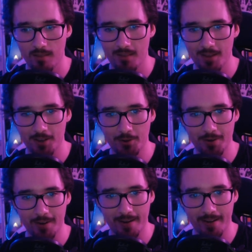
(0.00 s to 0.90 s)
Good
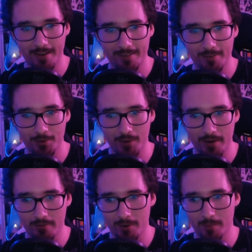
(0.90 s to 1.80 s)
night to
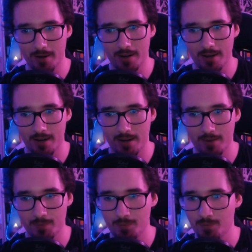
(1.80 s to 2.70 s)
everybody.
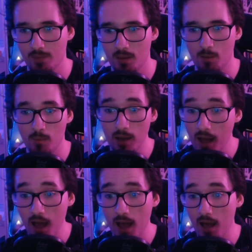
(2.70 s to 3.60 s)
Bye.